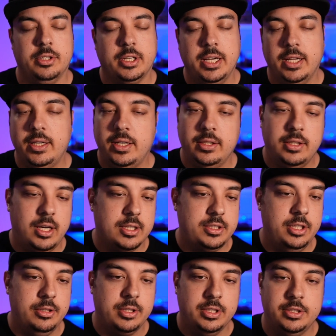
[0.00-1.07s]
You're going to unlock
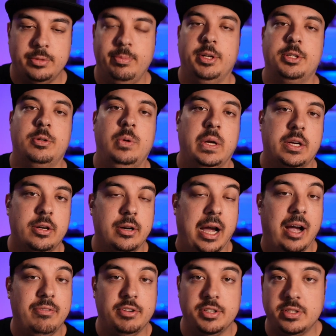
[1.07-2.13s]
tokens much quicker
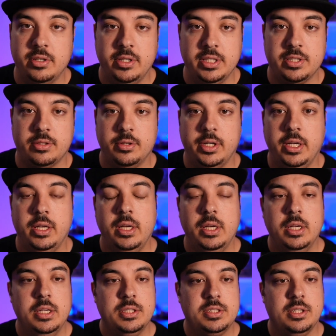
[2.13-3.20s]
after Series 3.
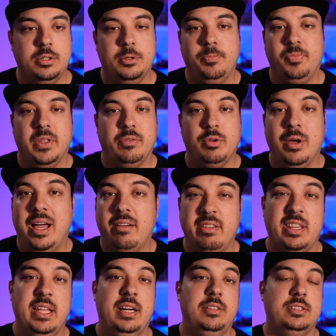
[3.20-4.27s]
So if you have
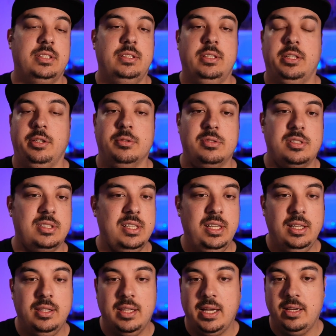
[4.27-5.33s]
1,000 and you
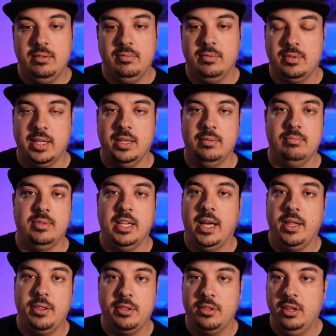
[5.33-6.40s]
see that
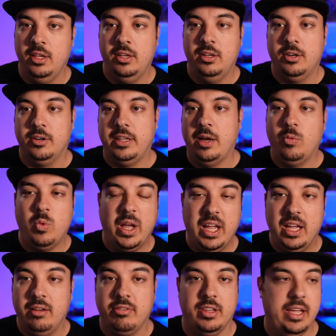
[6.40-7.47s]
death or that
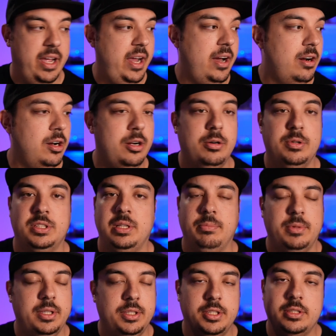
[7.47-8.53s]
wave or that arrow or
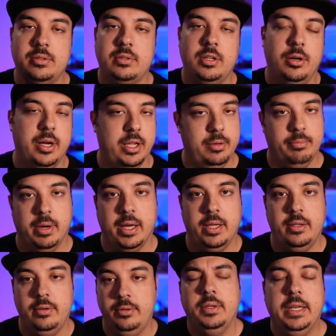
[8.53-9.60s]
something, just go ahead and buy
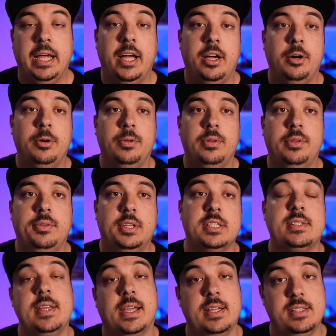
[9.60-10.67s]
it. Now, the
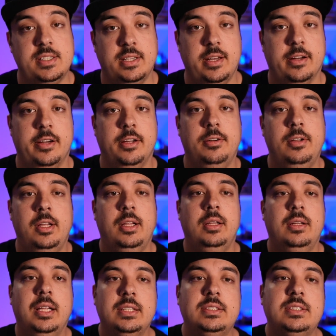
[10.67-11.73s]
second scenario.
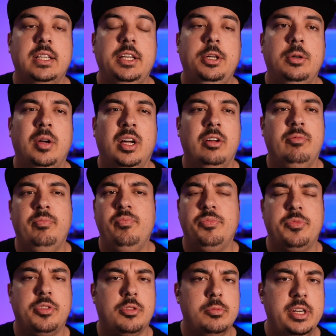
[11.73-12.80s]
Let's say you have
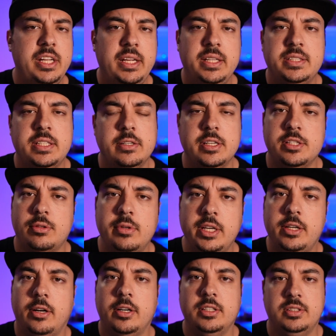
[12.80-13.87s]
3 Series 3
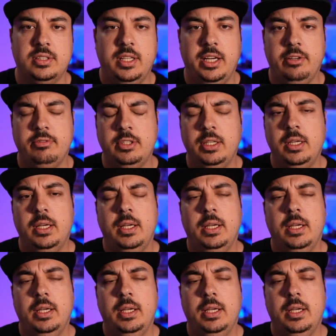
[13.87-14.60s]
cards left